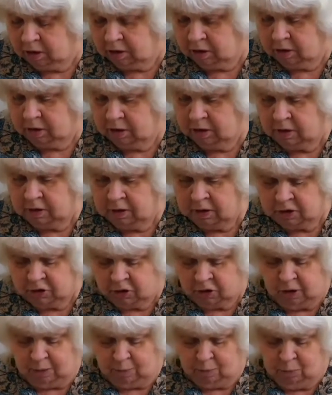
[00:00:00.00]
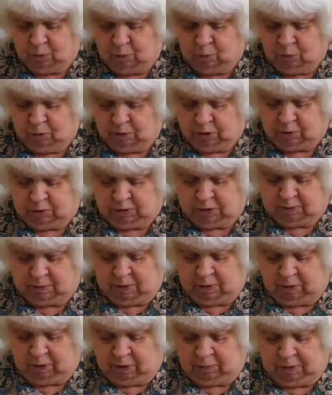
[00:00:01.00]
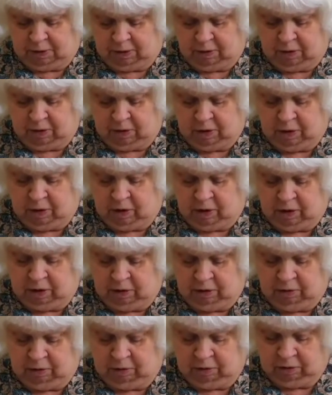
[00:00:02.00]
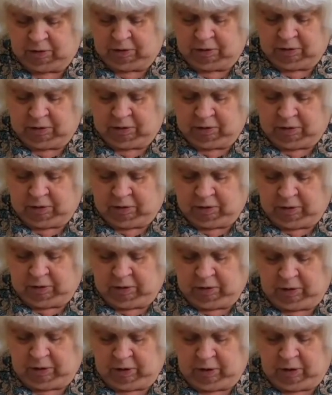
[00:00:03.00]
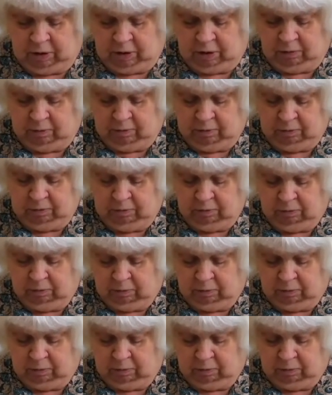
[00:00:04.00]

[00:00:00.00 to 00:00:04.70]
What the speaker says: this chap Moore that we spoke about earlier, got